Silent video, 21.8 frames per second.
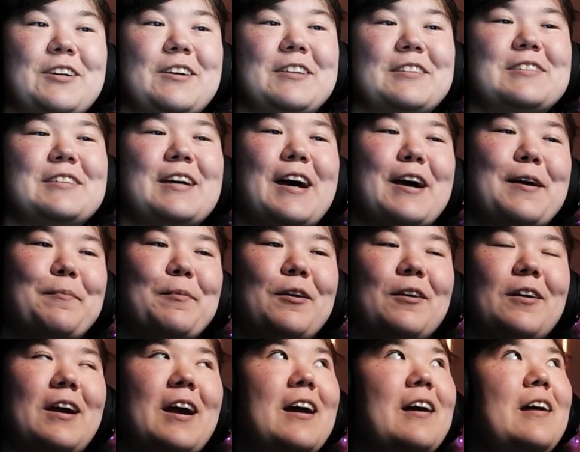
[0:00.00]
all the time
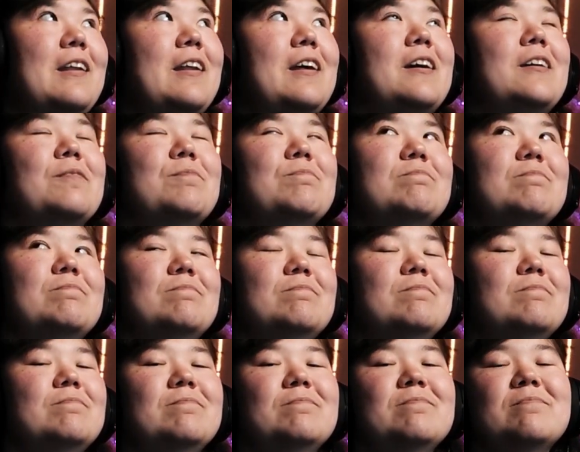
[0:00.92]
are kind of like,
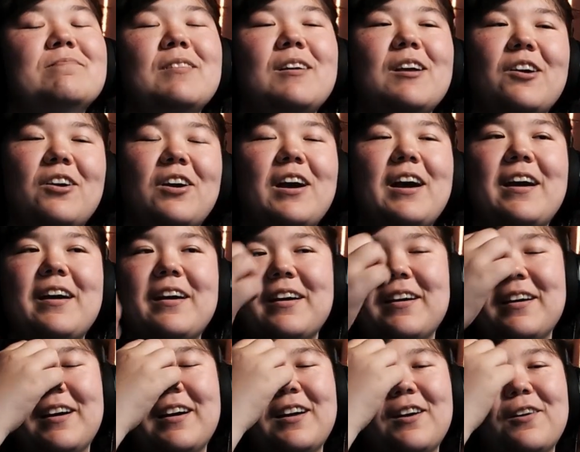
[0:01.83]
okay.
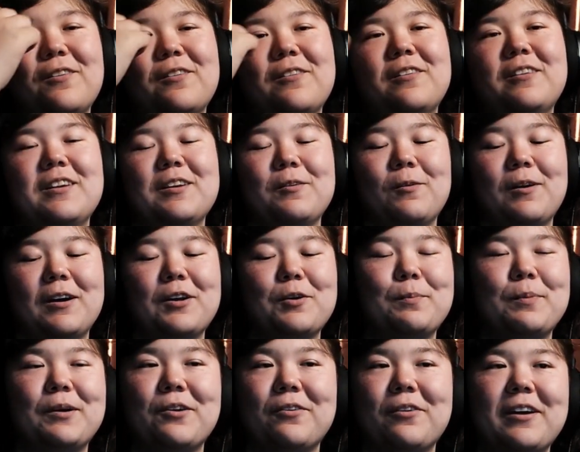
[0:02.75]
I don't really want to,
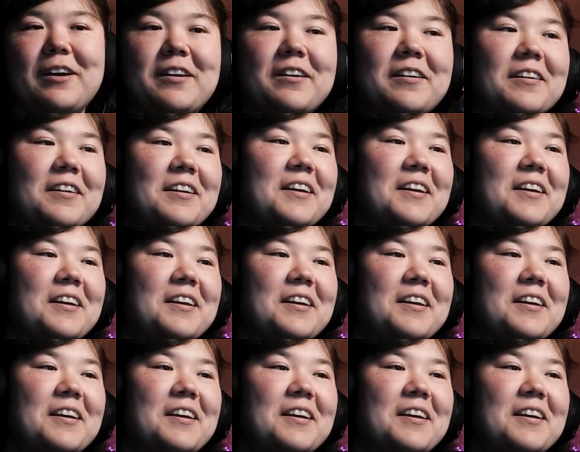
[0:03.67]
but alright.